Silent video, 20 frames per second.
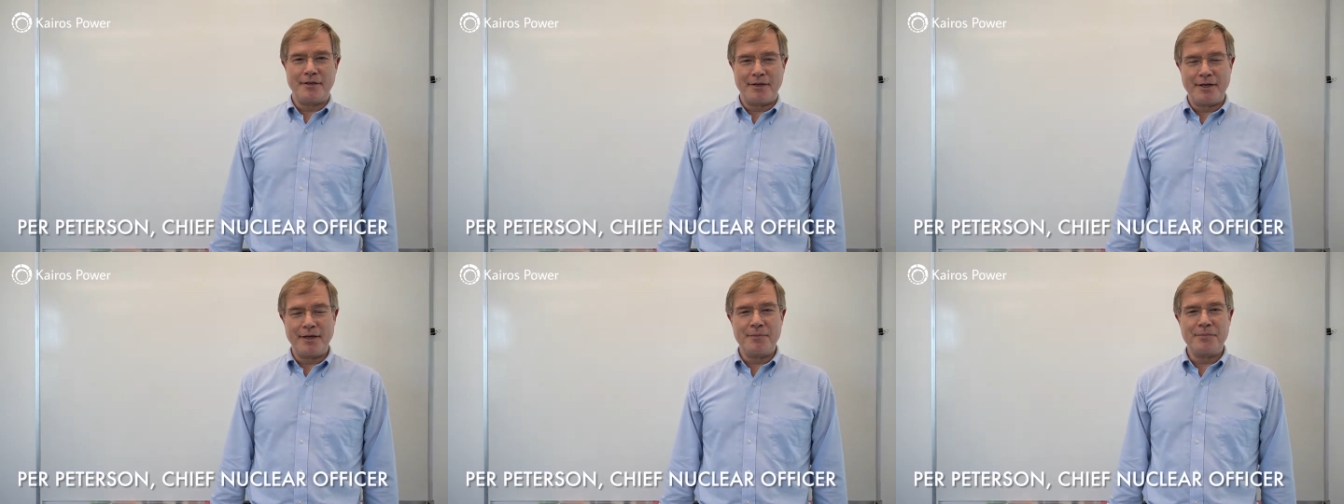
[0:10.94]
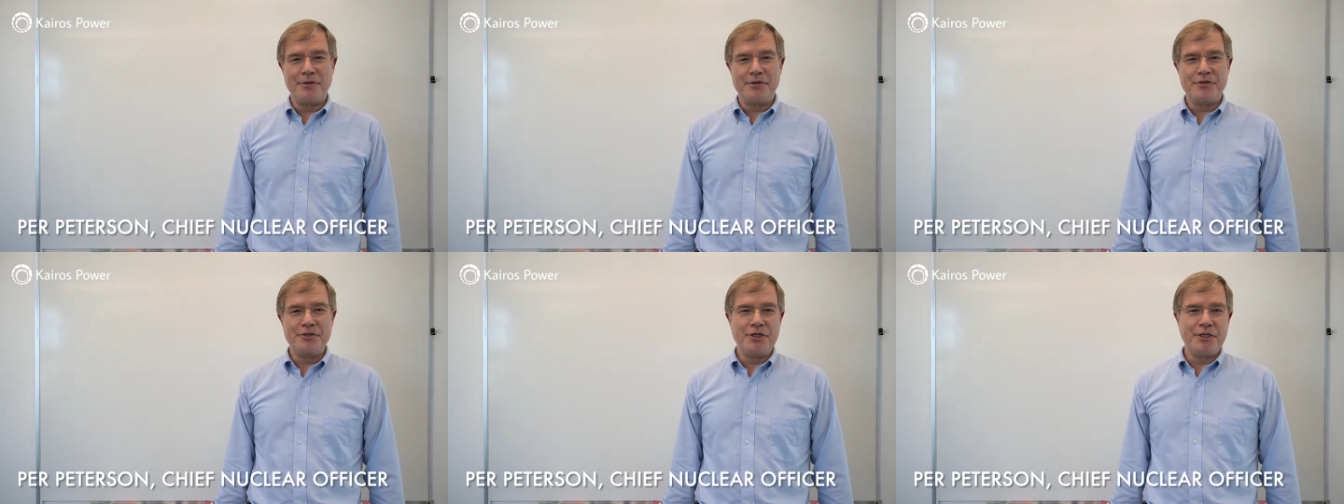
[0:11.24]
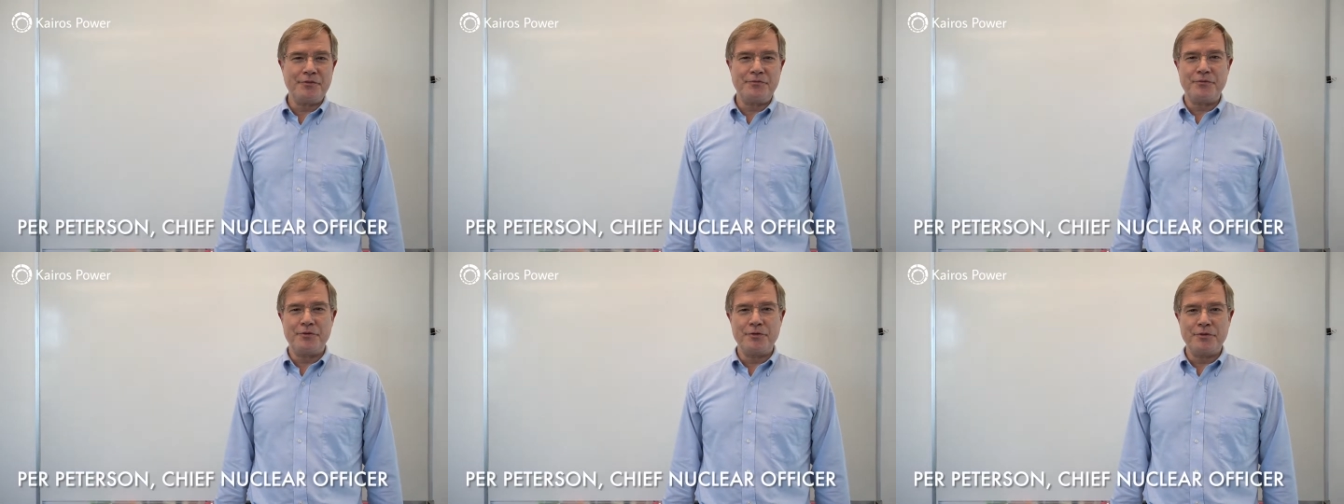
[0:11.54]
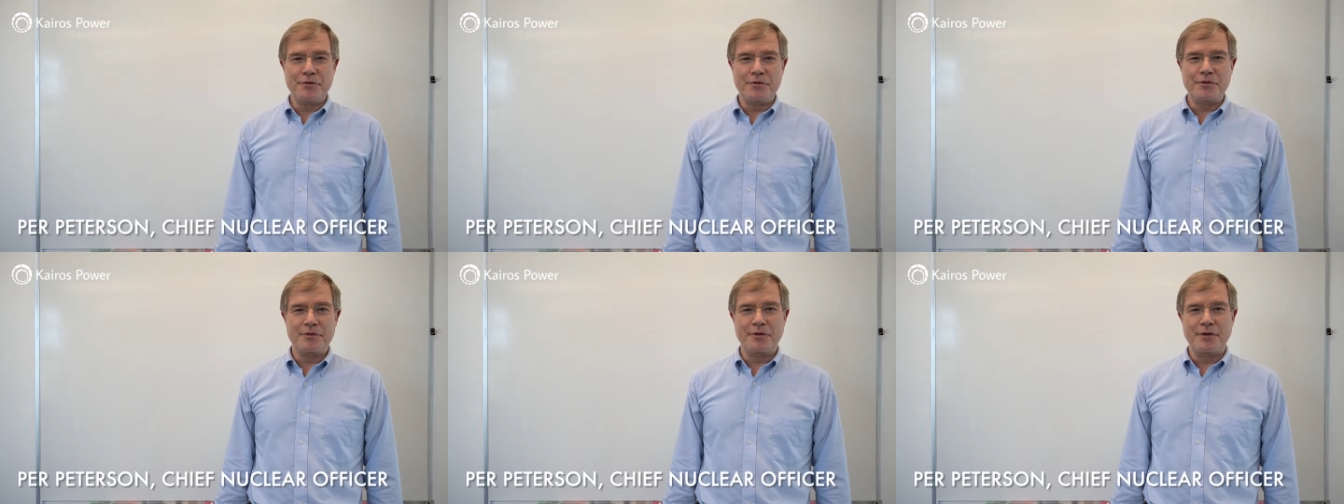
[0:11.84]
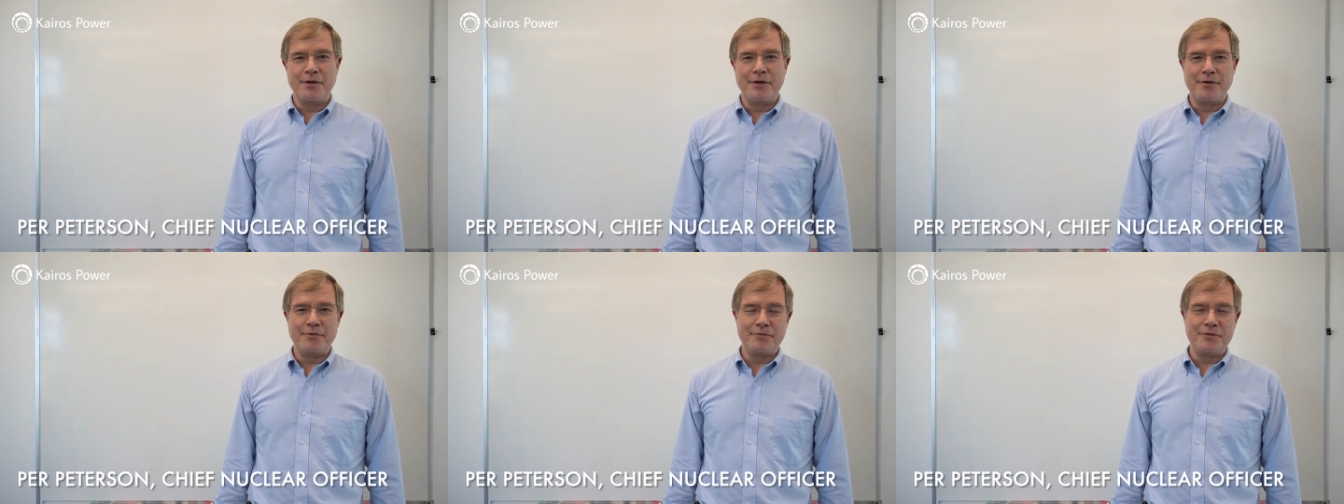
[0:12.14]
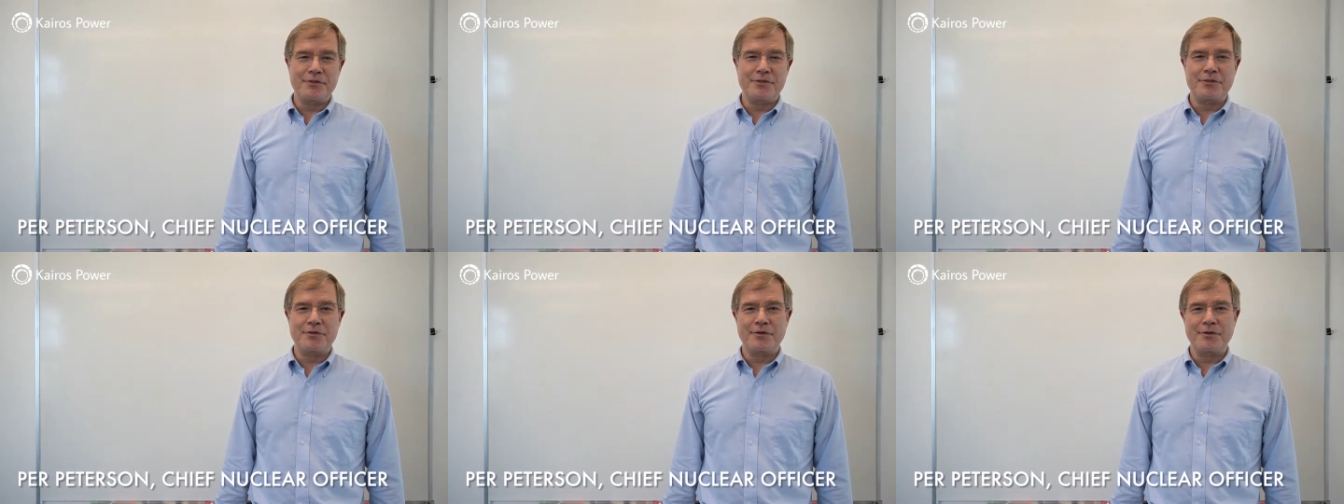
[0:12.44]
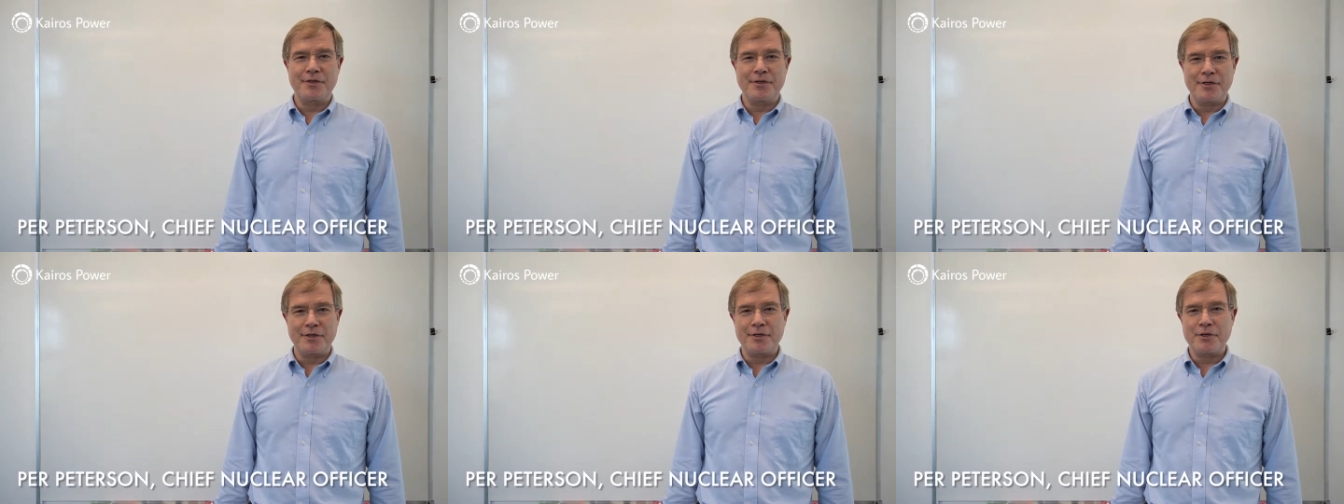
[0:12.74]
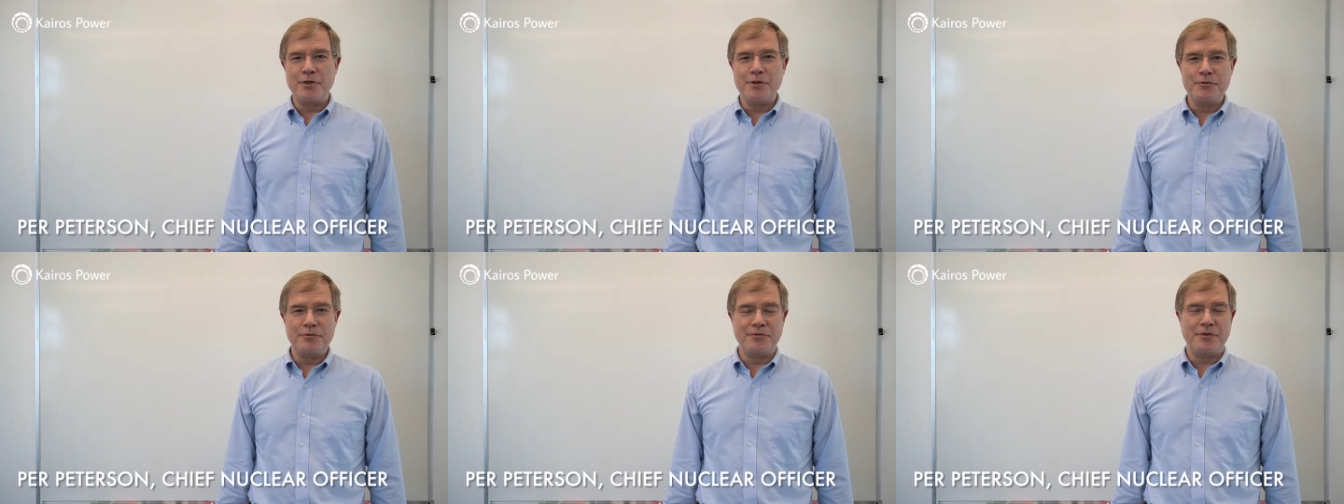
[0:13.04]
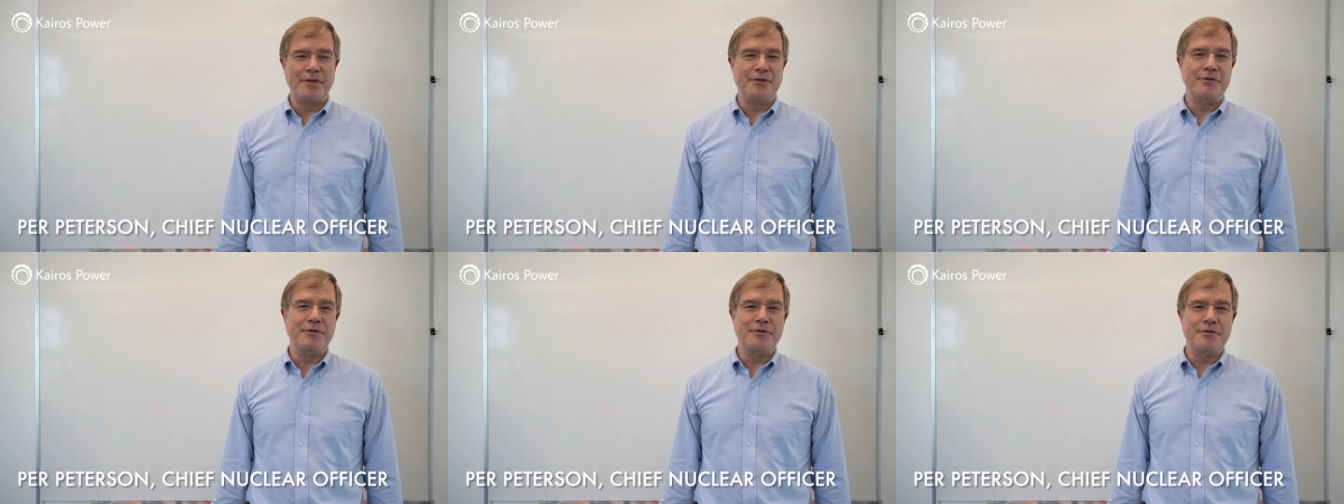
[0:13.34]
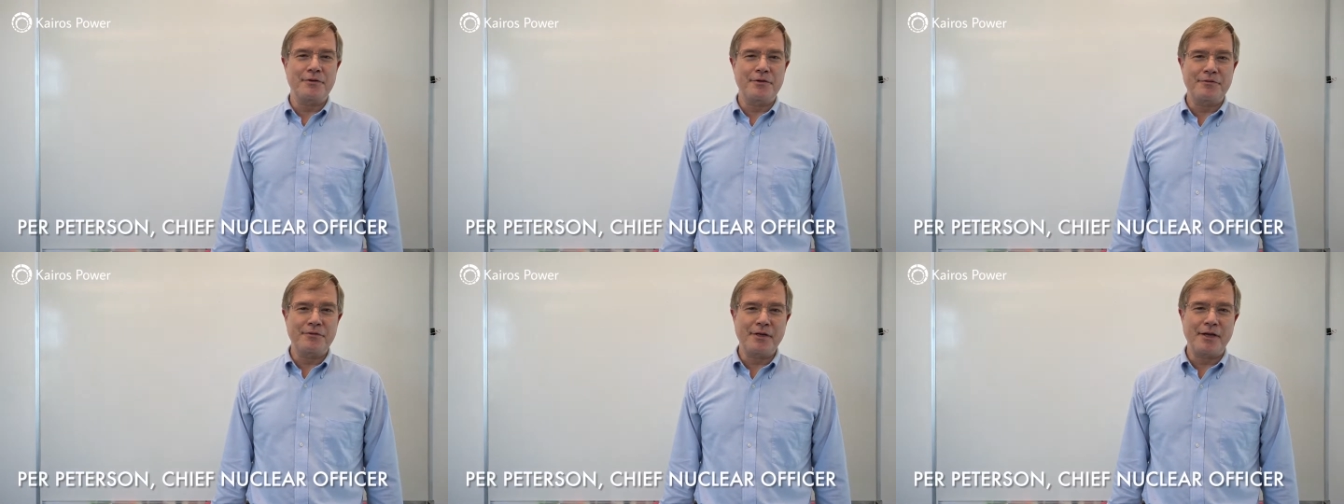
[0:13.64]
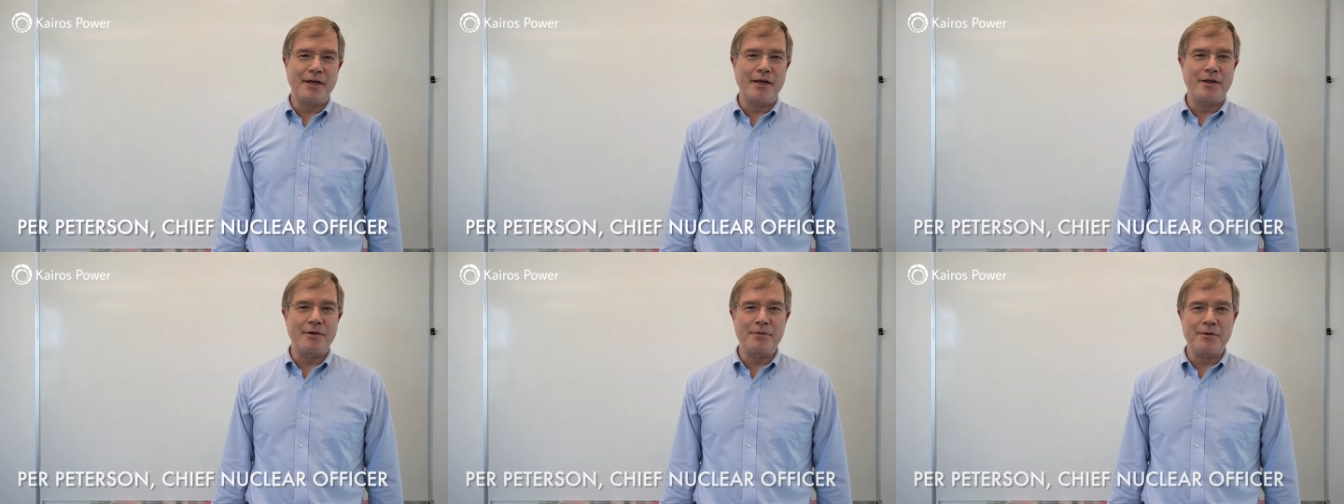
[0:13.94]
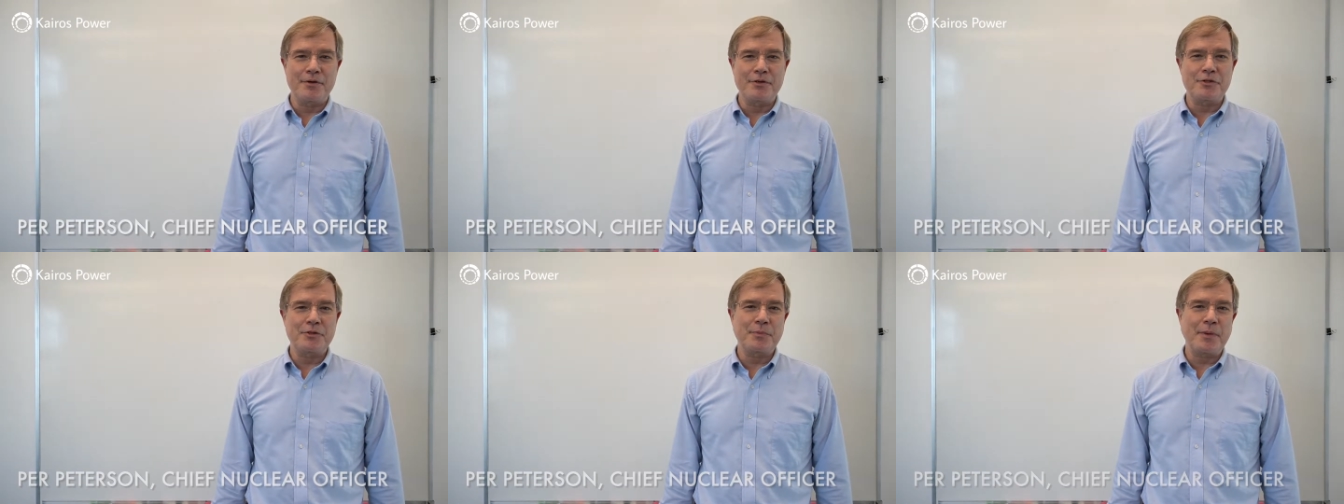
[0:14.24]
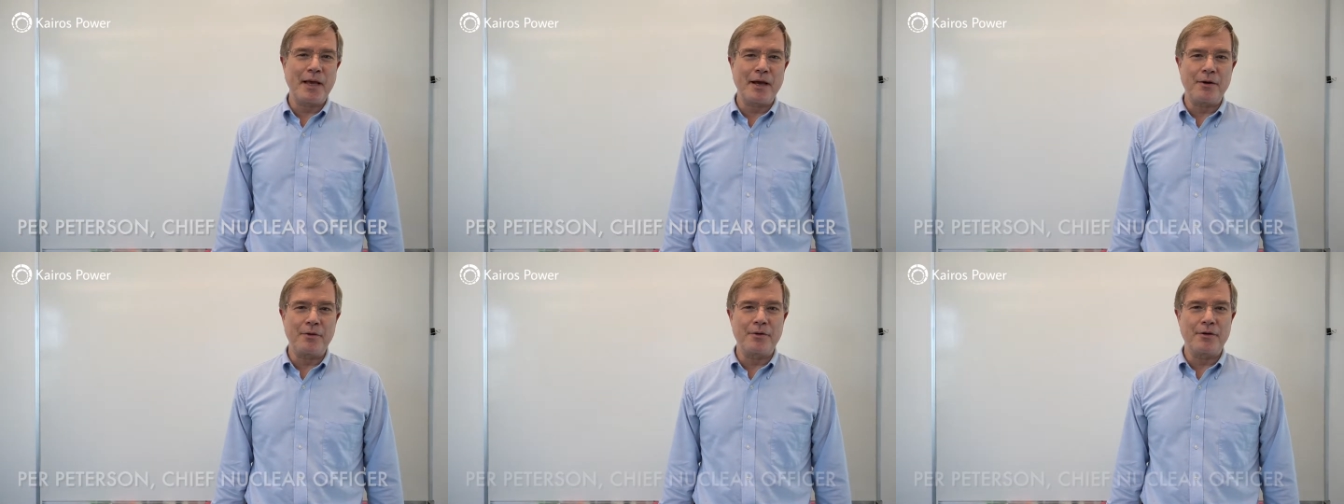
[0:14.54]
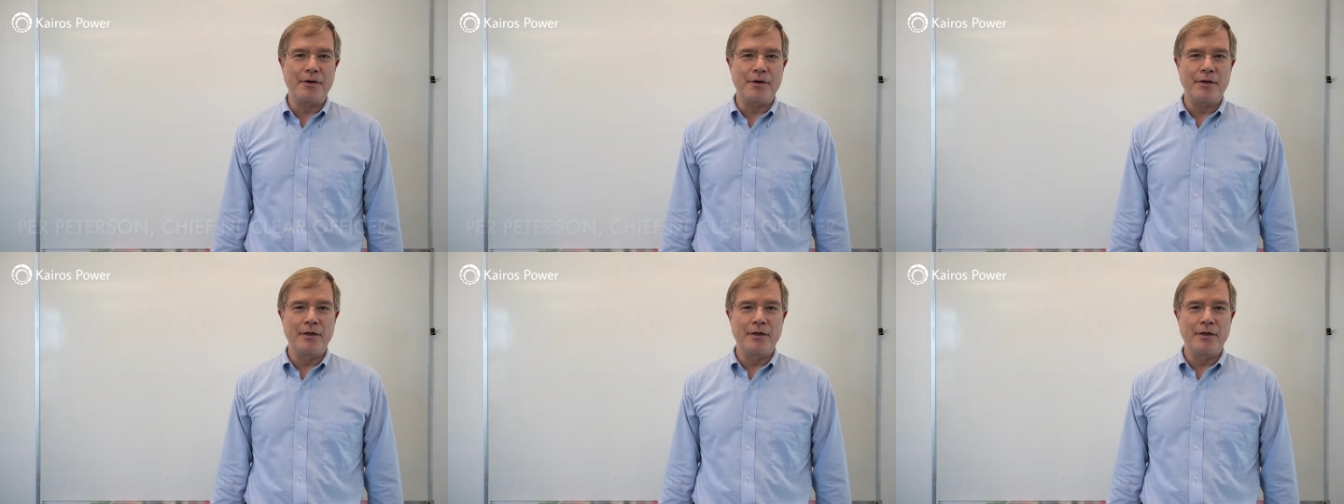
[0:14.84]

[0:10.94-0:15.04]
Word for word: I'm the Chief Nuclear Officer and the co founder of Kairos Power.